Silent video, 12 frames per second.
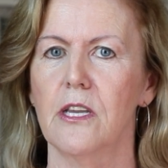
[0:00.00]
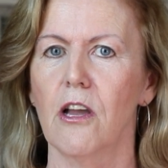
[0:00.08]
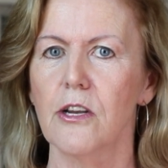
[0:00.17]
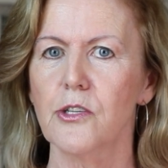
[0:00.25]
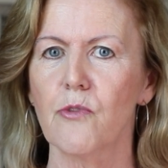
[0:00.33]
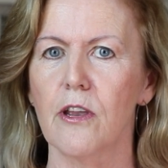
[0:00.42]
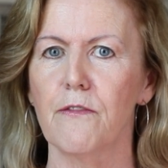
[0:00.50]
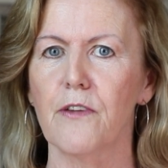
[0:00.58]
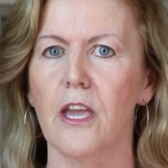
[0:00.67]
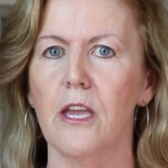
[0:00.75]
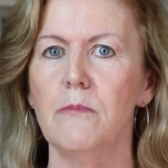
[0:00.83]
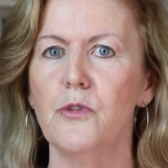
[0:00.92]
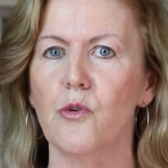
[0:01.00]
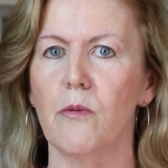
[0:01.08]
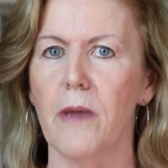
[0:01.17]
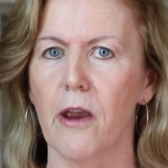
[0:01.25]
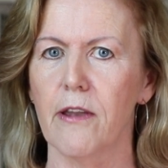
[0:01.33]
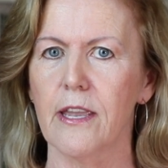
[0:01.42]
Cosgrave came to
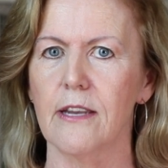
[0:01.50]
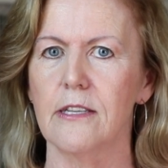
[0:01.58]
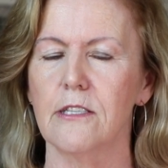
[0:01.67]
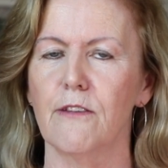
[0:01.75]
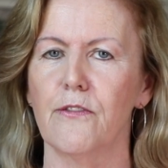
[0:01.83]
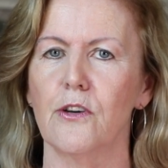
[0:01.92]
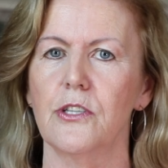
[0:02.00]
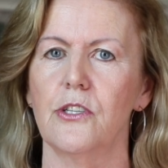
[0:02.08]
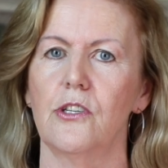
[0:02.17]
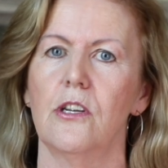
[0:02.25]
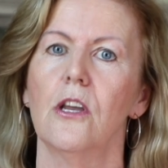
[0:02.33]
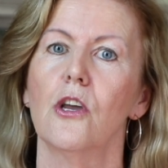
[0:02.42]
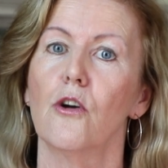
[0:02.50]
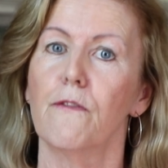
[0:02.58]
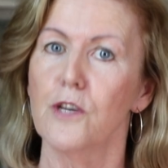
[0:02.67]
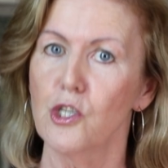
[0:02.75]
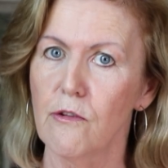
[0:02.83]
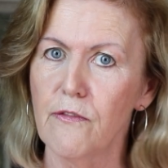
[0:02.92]
America as the first
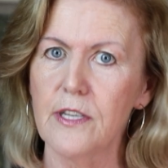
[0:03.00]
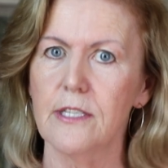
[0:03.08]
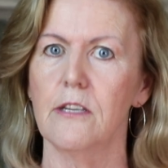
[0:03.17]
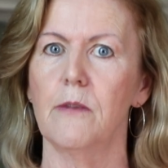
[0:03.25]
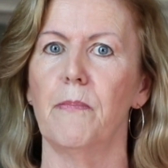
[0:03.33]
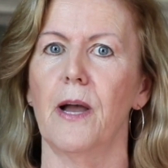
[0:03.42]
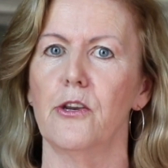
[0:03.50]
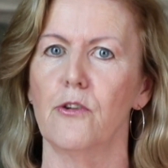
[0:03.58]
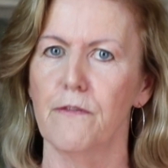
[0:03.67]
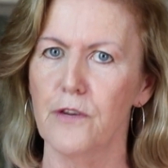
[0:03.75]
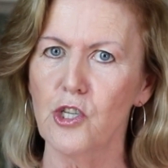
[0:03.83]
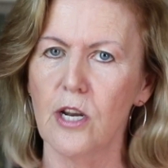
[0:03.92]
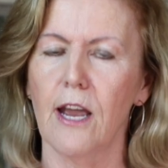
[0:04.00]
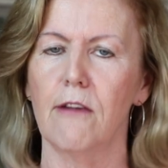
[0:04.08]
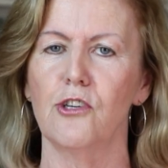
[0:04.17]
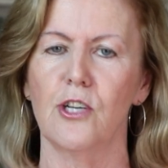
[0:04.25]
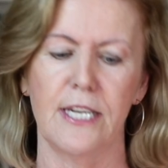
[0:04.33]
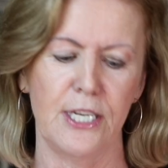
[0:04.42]
official visit by an official
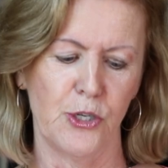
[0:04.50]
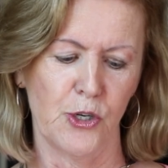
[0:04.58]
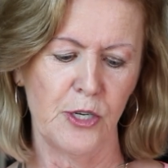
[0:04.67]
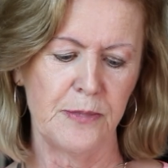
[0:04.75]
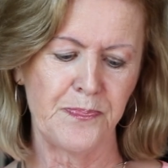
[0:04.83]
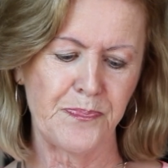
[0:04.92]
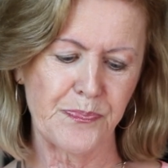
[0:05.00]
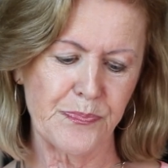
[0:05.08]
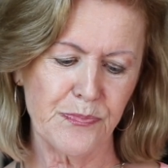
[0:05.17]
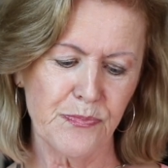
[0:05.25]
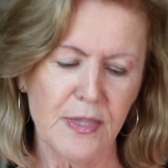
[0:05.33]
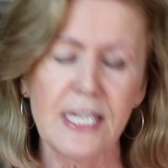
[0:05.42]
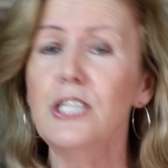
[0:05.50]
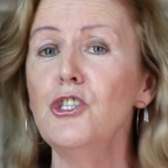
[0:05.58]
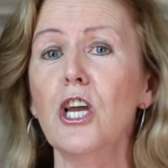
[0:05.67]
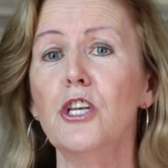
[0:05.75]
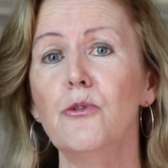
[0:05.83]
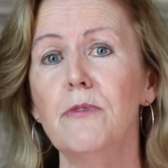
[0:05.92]
Irish leader in
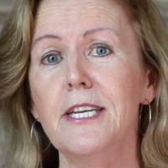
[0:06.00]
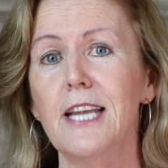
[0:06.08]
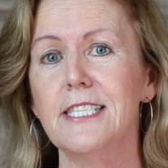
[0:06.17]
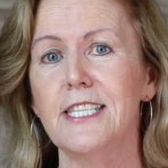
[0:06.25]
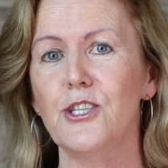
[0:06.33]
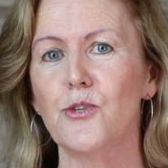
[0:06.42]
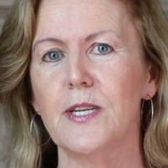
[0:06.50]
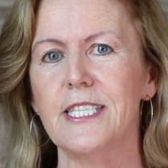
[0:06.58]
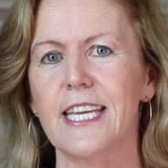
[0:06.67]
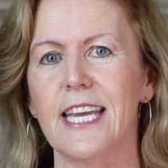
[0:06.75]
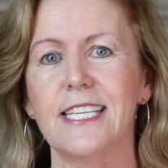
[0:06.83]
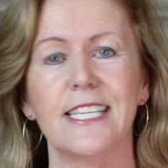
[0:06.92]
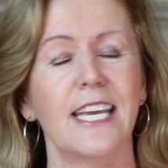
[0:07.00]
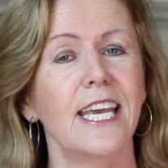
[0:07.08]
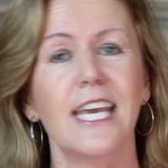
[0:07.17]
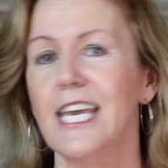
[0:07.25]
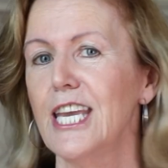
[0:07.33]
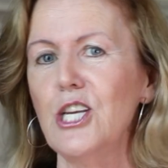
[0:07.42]
January 1928,
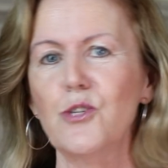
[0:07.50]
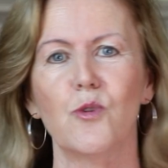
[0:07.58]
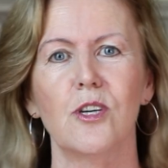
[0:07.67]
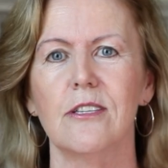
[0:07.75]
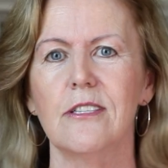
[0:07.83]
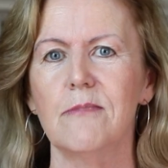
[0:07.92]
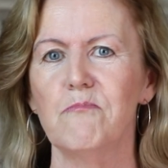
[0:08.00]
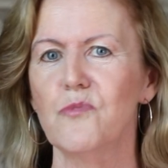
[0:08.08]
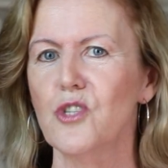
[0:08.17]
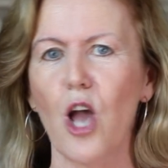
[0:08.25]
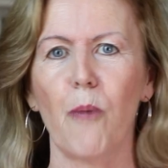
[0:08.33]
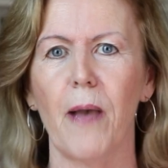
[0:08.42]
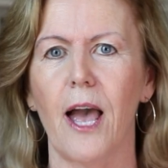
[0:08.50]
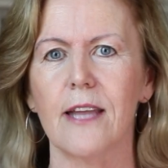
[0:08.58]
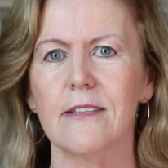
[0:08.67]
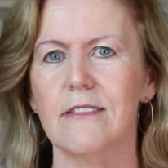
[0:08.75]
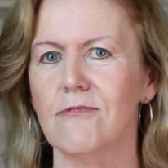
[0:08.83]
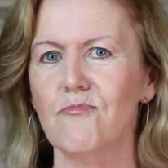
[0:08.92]
it was top
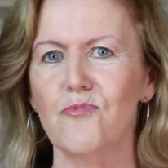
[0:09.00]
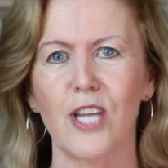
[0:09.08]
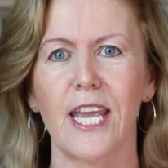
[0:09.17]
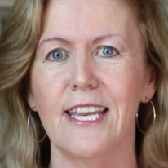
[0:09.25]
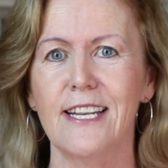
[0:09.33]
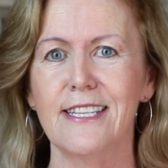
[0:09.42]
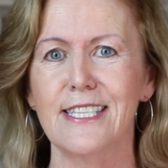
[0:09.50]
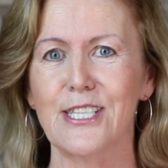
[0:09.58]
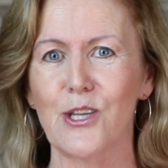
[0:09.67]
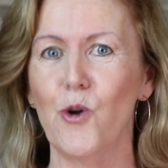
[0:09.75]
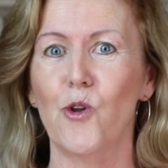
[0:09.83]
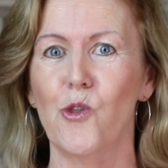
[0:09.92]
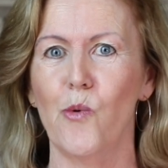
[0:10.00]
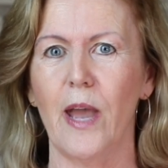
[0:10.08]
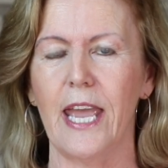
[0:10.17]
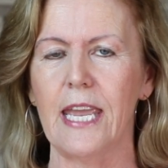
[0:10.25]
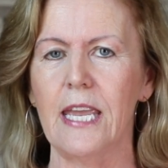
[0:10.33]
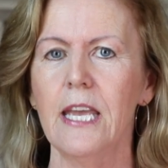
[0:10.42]
hat and tails all the
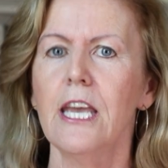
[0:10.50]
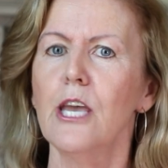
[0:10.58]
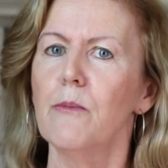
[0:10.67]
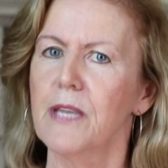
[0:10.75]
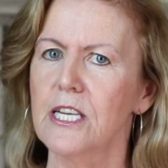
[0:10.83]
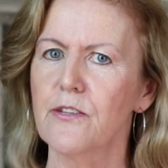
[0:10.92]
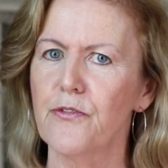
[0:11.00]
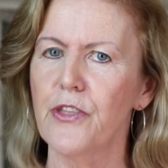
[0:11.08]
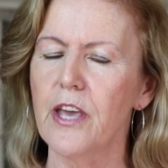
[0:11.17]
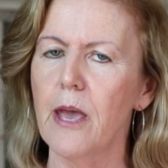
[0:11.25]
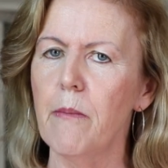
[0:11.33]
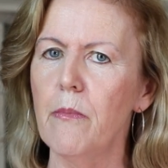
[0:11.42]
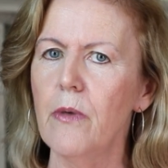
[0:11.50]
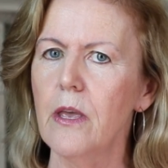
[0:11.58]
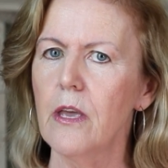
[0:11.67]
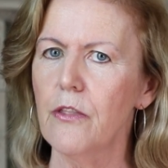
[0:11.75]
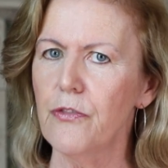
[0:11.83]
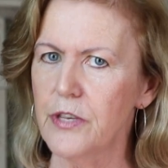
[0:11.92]
way, because for them,
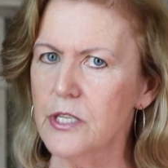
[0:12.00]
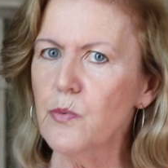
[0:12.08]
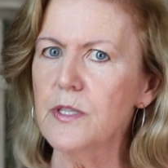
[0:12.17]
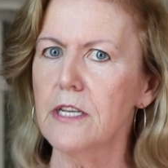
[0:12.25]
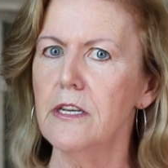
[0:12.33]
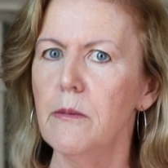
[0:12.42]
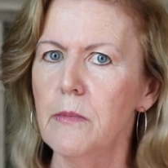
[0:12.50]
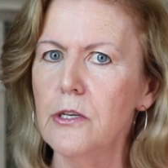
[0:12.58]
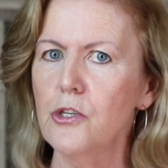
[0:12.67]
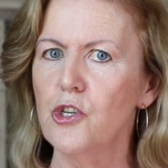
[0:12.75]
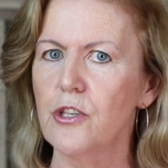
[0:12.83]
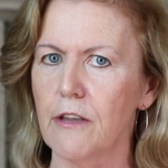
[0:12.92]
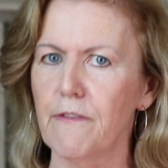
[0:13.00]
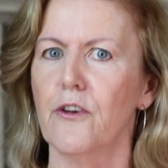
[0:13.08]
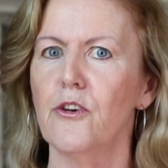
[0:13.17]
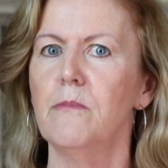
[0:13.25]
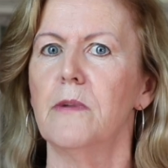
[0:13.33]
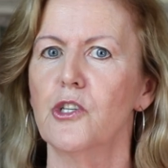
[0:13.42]
this was an image they
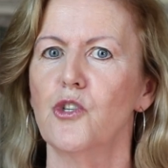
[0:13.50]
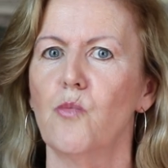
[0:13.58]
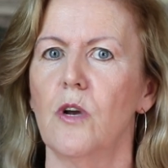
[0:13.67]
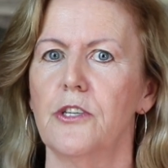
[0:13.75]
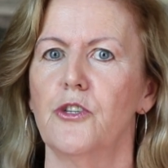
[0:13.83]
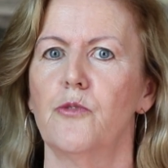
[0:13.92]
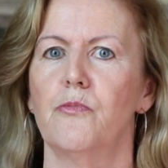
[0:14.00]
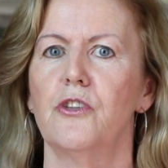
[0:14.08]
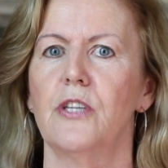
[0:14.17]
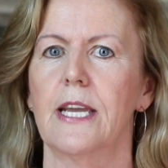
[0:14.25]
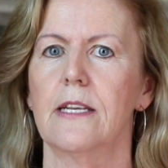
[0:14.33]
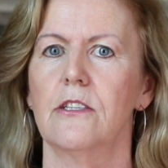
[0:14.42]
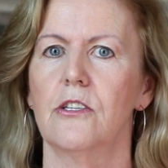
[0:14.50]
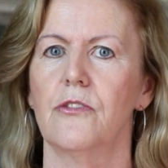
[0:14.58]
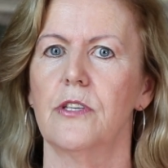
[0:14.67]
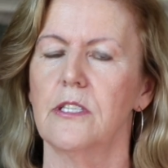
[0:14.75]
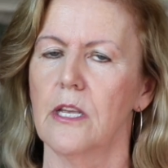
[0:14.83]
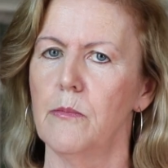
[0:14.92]
very much wanted to project,
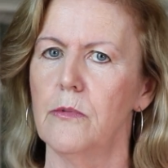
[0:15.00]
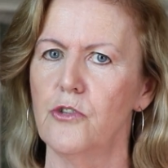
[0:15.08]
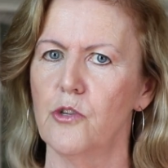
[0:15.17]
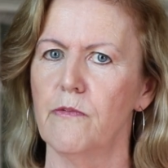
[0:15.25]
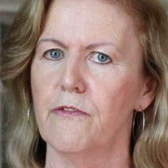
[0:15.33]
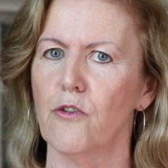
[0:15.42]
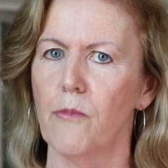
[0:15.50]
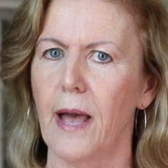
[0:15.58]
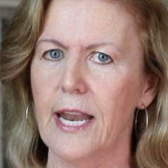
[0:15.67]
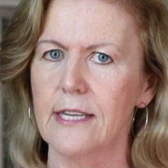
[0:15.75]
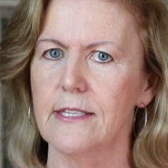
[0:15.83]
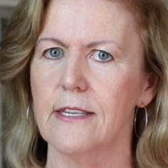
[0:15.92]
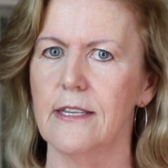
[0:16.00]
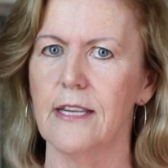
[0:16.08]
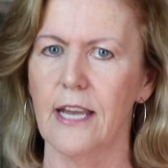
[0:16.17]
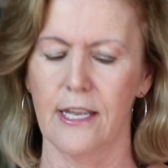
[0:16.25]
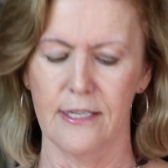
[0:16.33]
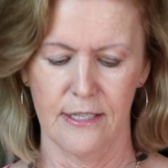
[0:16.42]
this image of formality
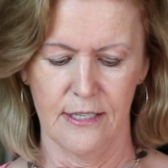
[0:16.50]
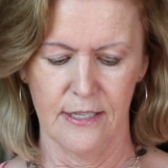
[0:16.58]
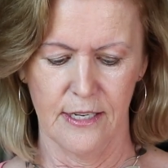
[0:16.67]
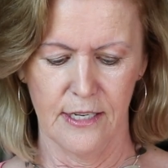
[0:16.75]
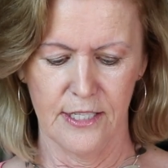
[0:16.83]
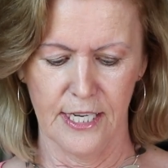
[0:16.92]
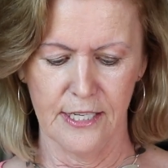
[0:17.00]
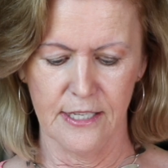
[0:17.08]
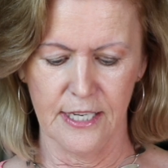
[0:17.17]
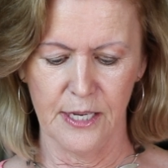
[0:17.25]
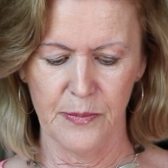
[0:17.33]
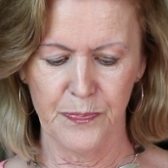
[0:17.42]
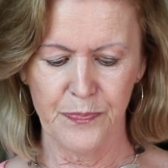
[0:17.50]
and dignity.